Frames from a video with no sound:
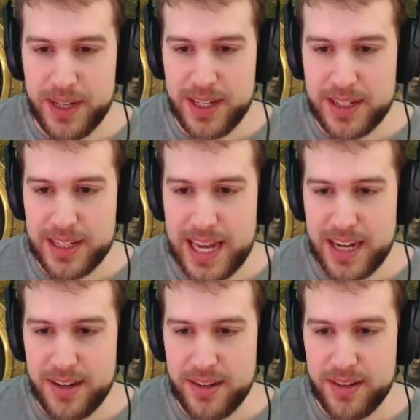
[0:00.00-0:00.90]
He's
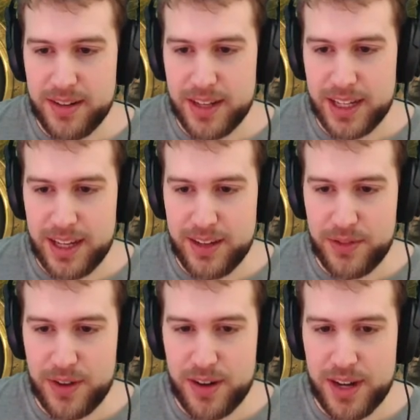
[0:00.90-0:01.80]
led, like his
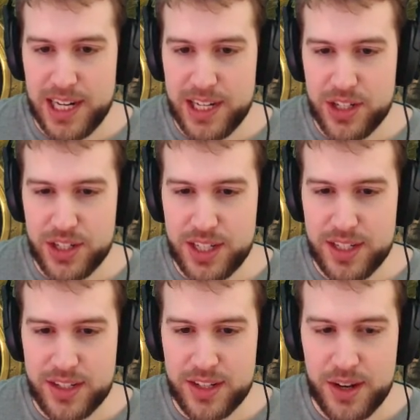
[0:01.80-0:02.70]
front line is just
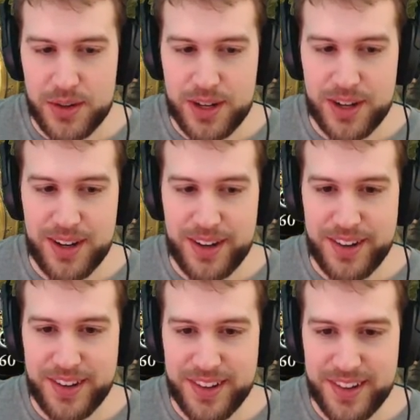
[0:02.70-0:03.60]
his Eternal
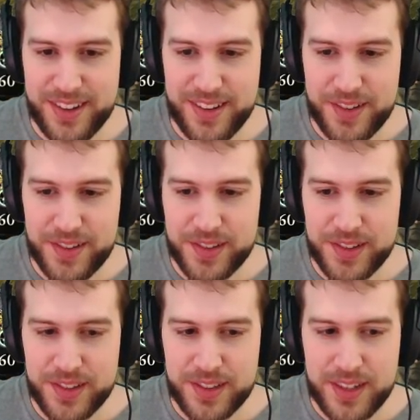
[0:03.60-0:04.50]
Guard.
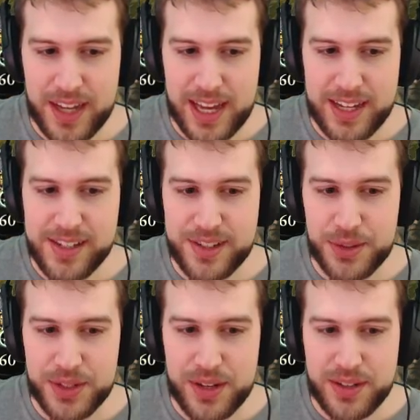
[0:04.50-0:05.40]
And
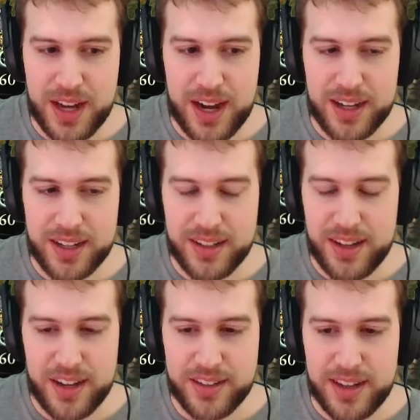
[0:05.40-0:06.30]
also Tala.
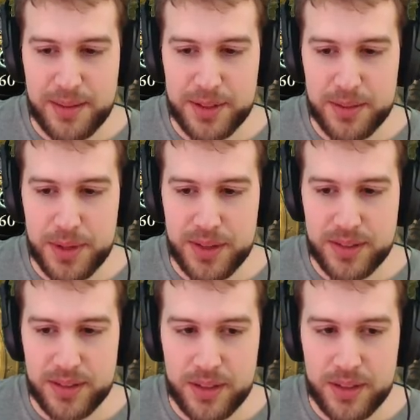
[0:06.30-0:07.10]
Tala's an absolute boss.